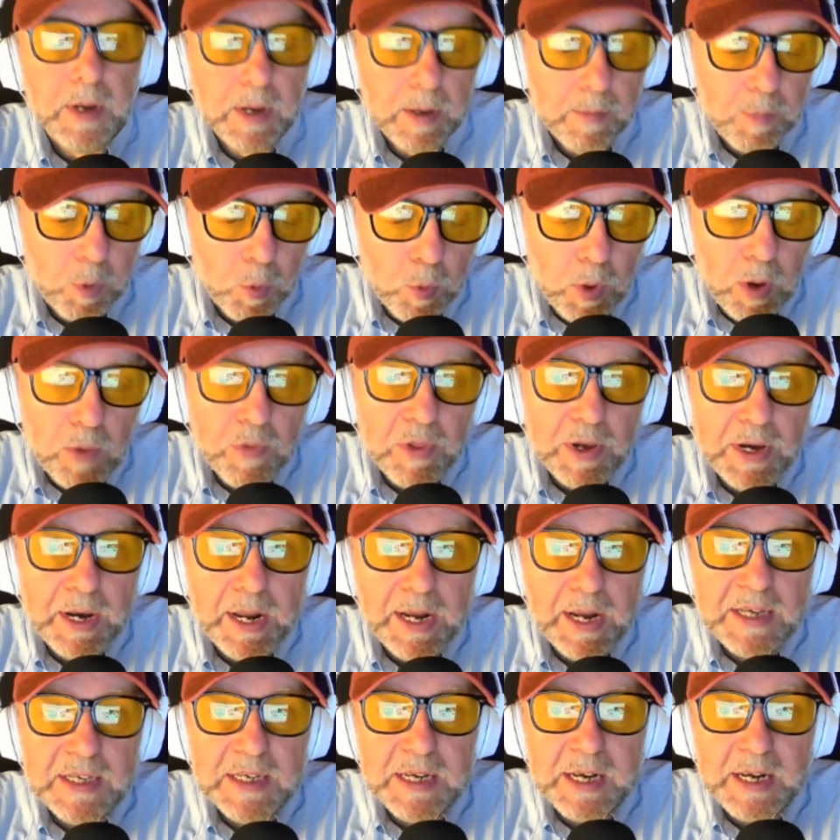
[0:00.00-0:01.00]
But while the
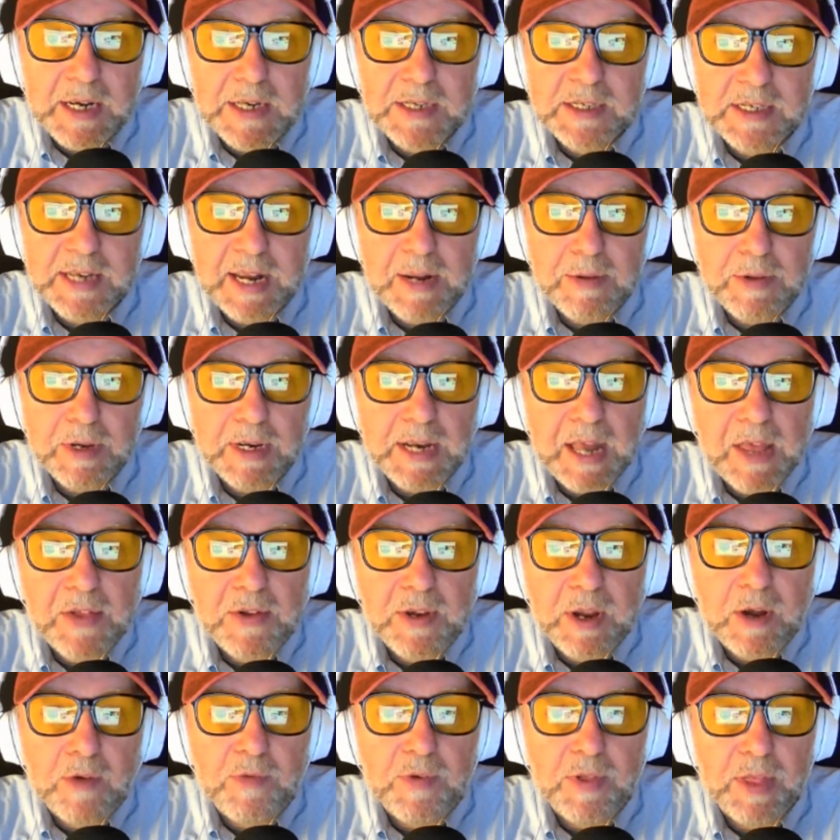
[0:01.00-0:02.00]
naysayers sound the death
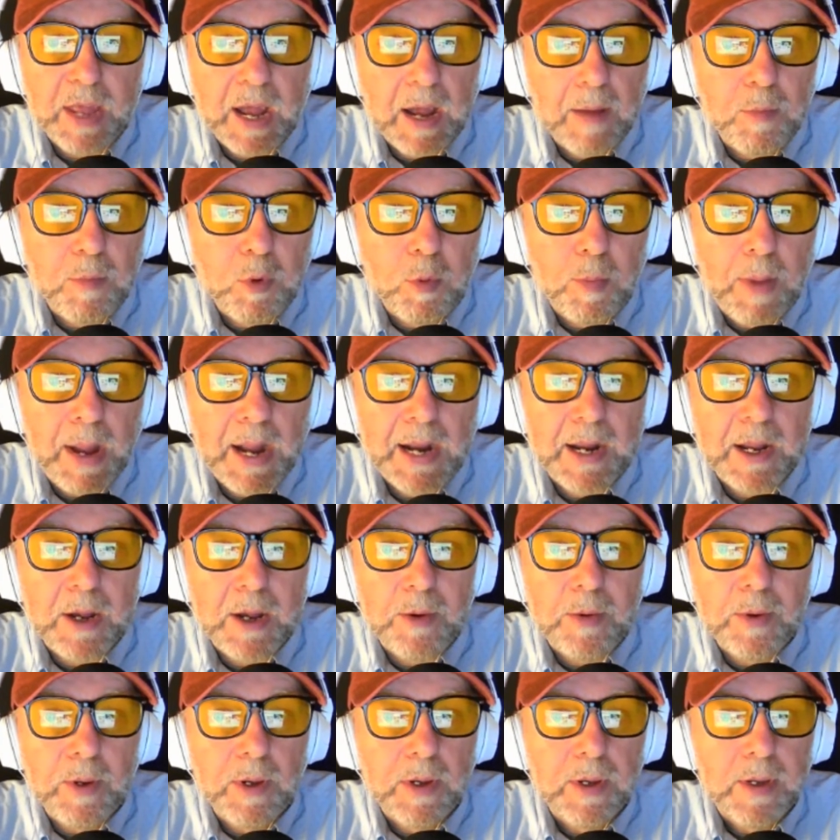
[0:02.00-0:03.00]
knell for the humble backhoe,
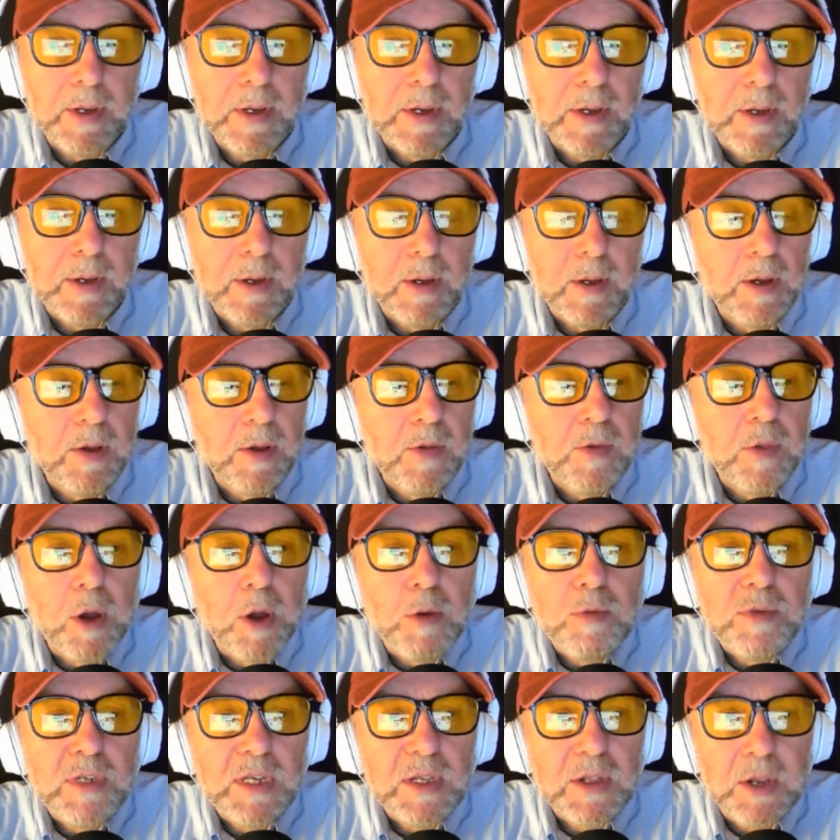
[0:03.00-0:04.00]

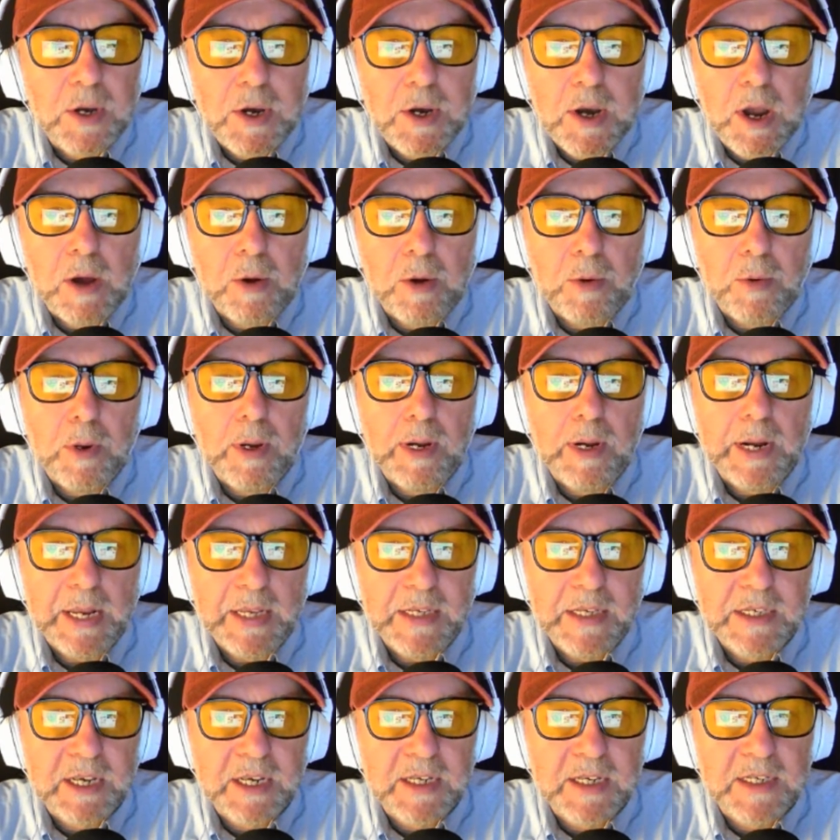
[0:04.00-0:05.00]
those in the know
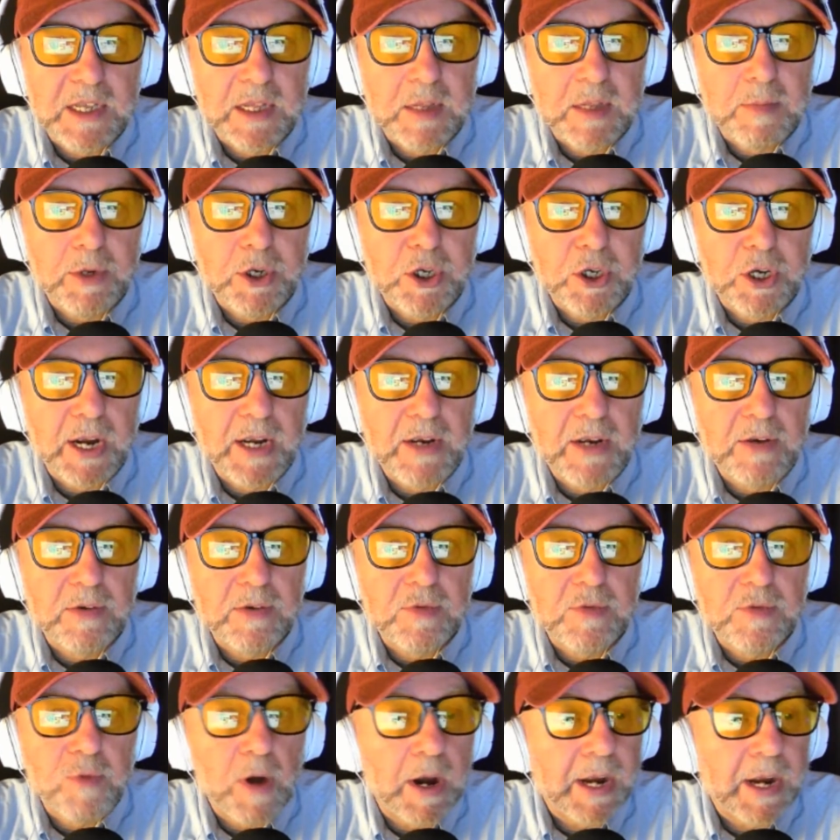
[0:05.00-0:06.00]
insist that the
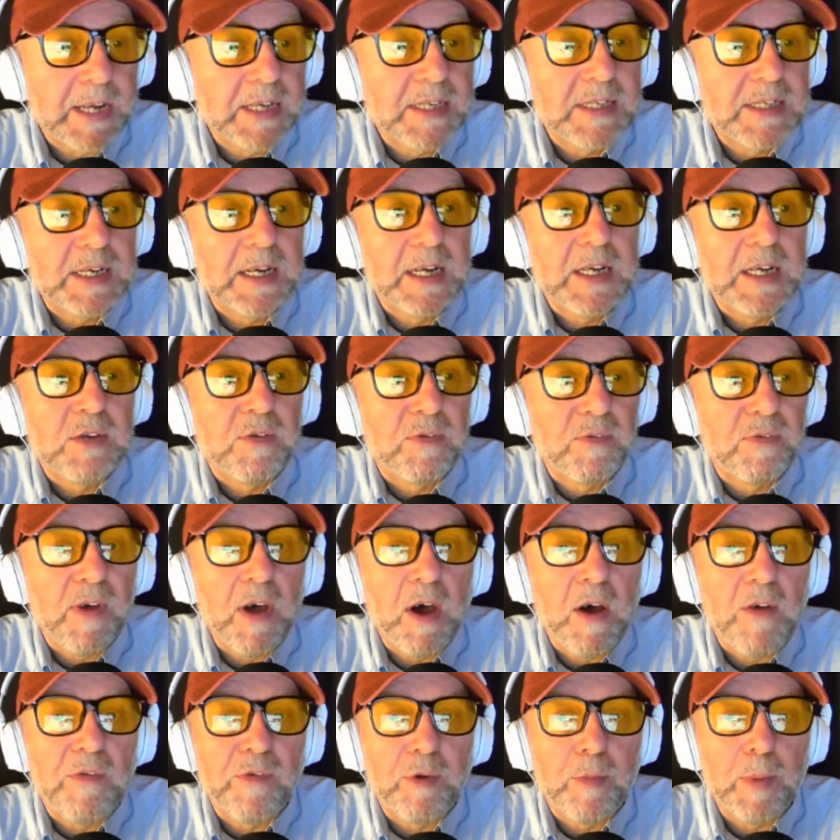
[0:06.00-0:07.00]
machine's race is
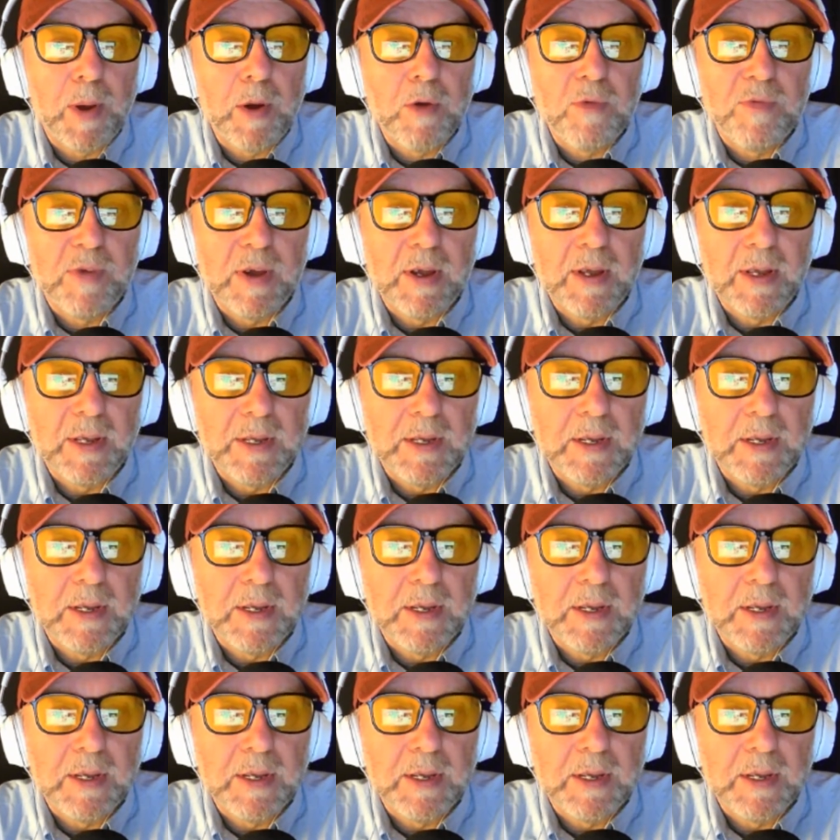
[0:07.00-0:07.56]
far from over.